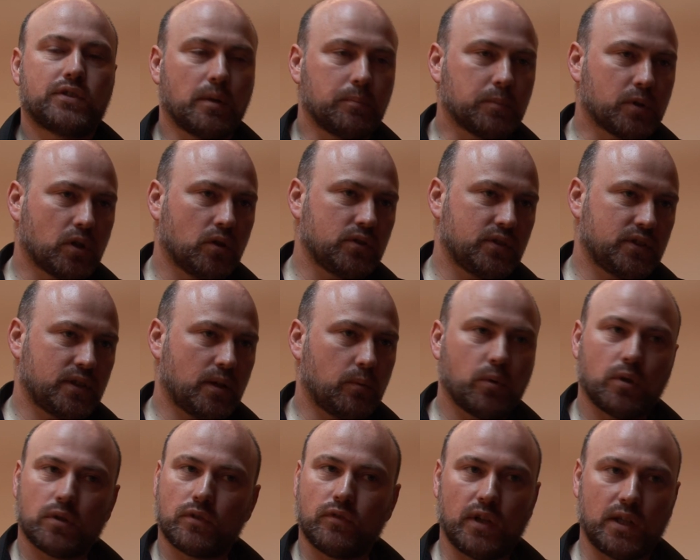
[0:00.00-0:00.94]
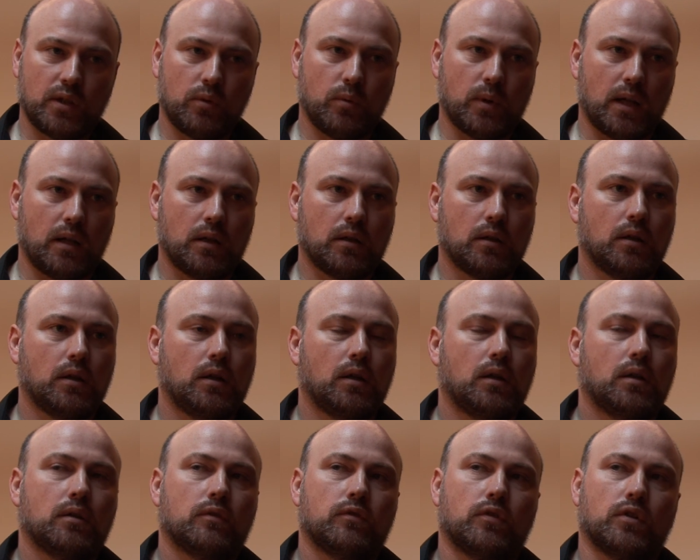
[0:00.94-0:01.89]
some countries that worked very well.
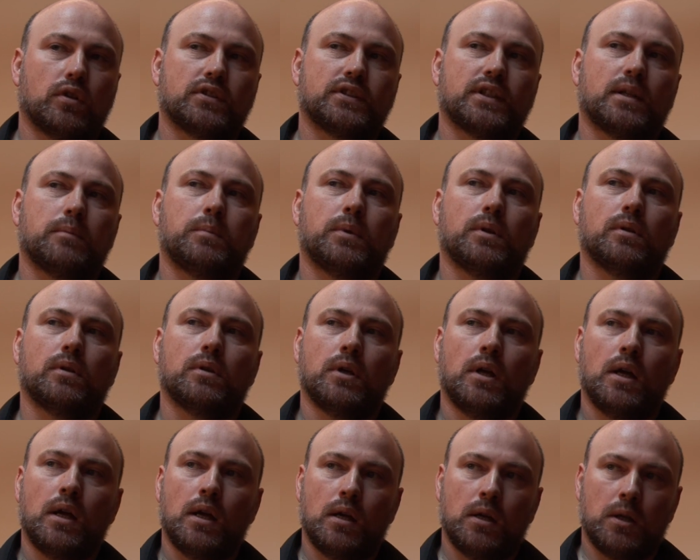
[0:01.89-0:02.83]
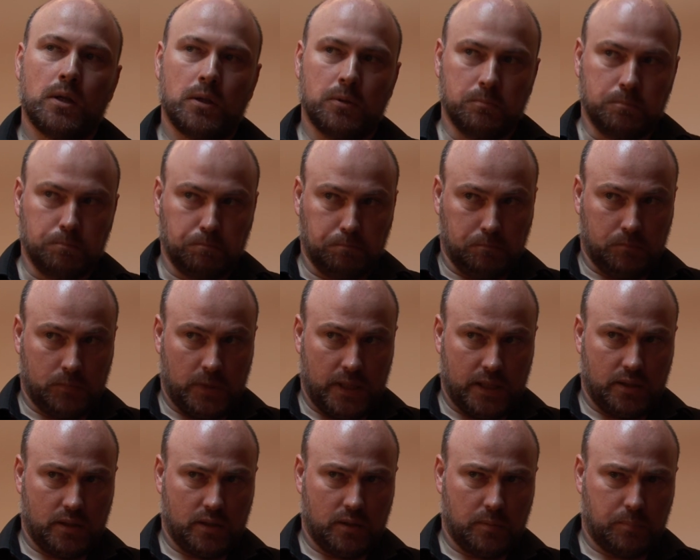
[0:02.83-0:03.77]
For example,
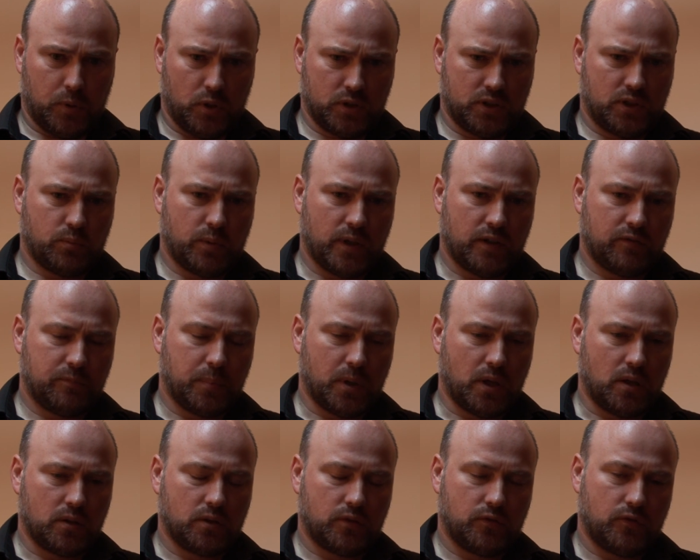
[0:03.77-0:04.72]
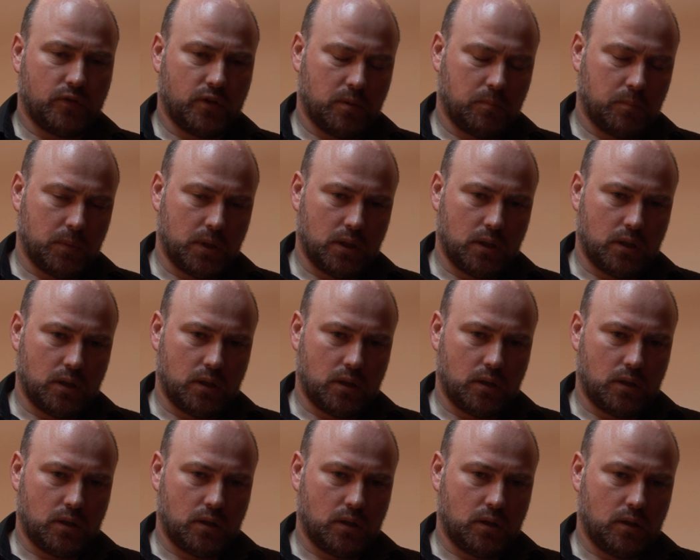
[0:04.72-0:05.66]
in the project we have partners from
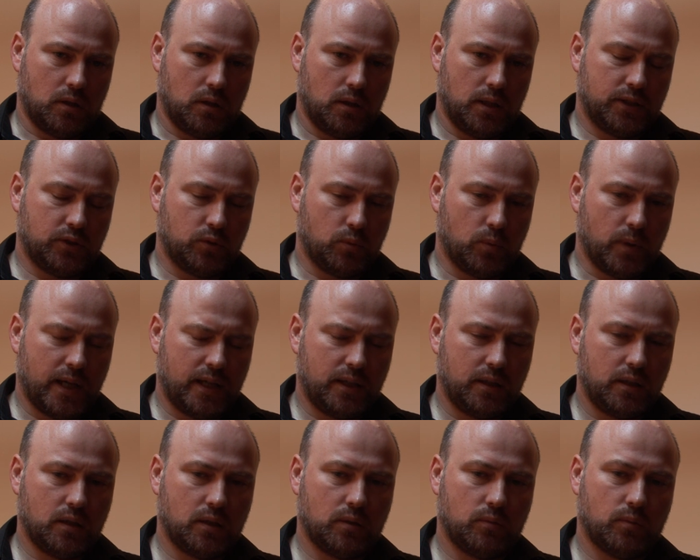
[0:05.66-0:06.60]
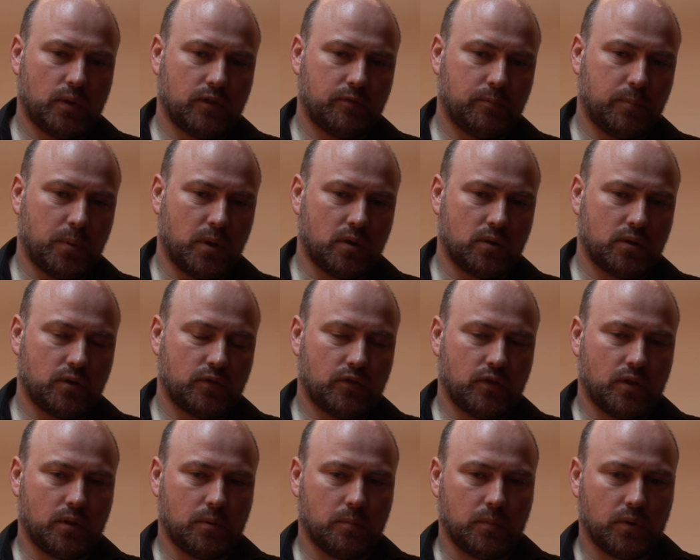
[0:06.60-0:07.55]
Lithuania, we have partners
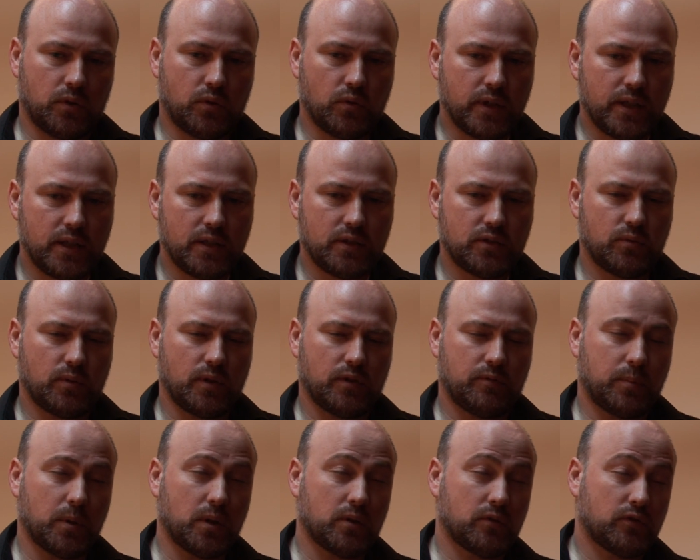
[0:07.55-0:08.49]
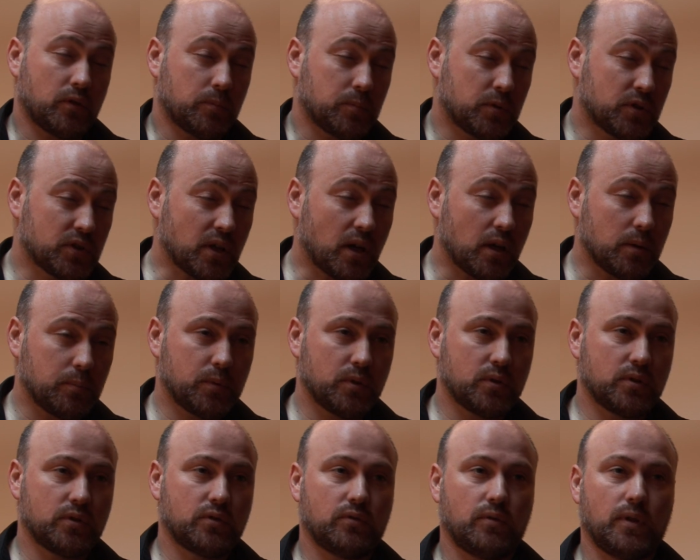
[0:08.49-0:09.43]
from Greece, we have partners from
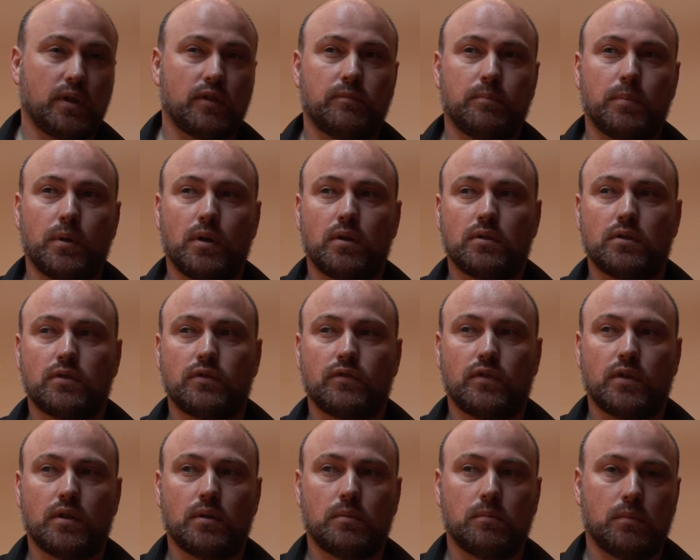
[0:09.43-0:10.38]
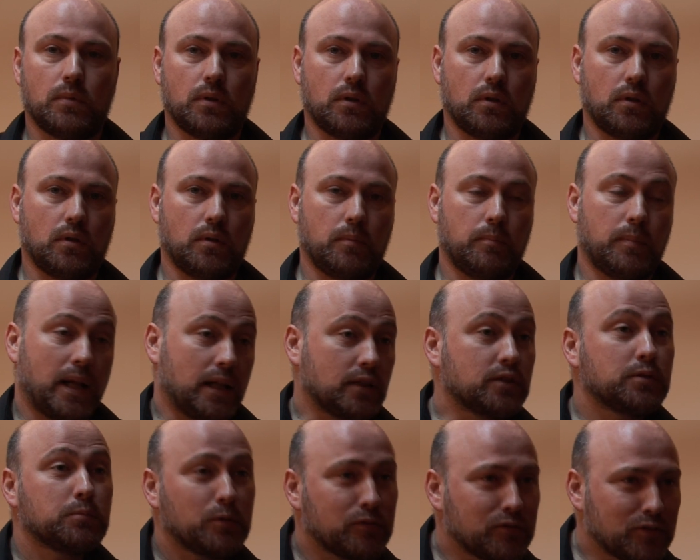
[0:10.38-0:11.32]
Cyprus, we have partners from
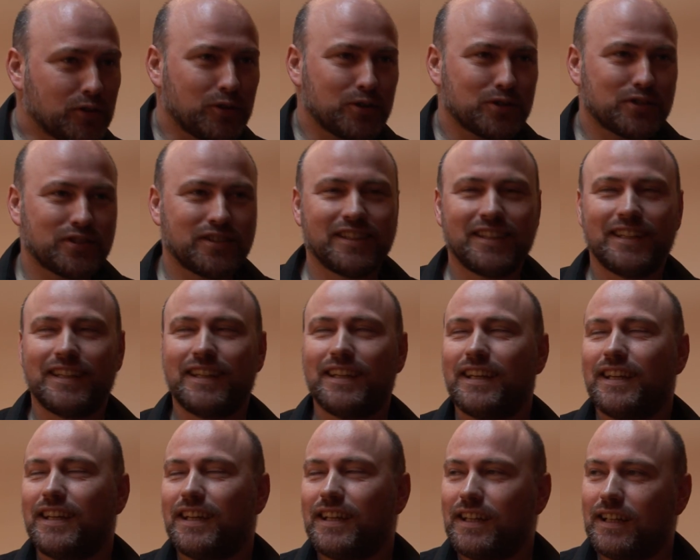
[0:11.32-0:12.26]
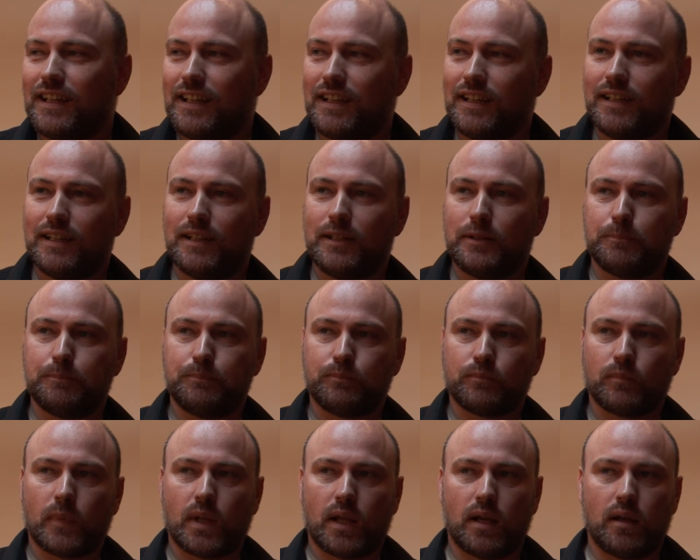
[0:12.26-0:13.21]
Belgium, of course.
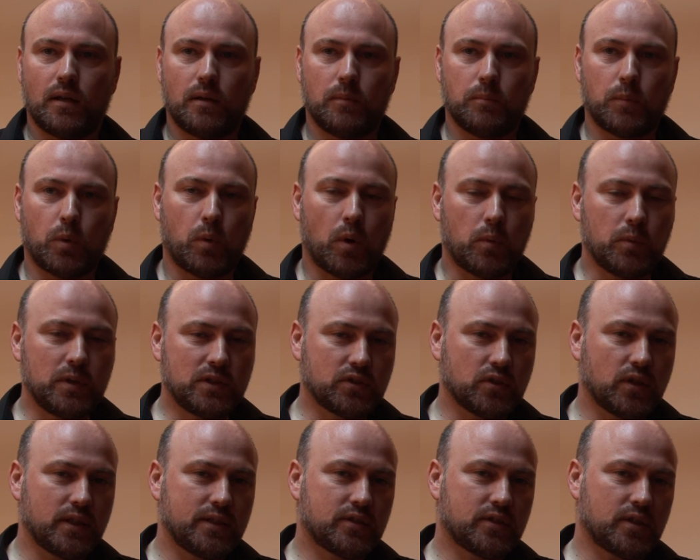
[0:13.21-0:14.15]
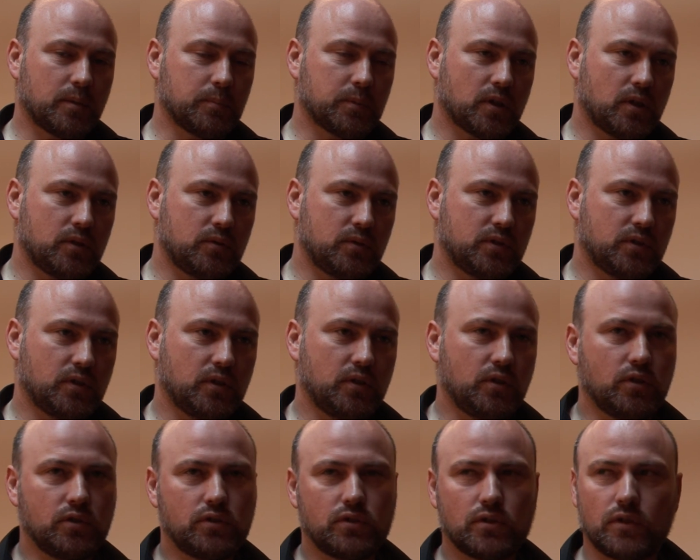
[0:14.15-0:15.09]
But what we saw in some countries, the
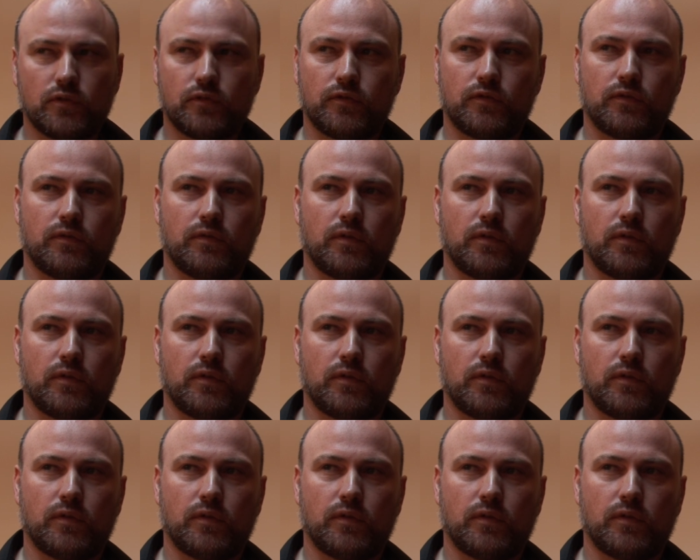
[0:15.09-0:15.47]
use of,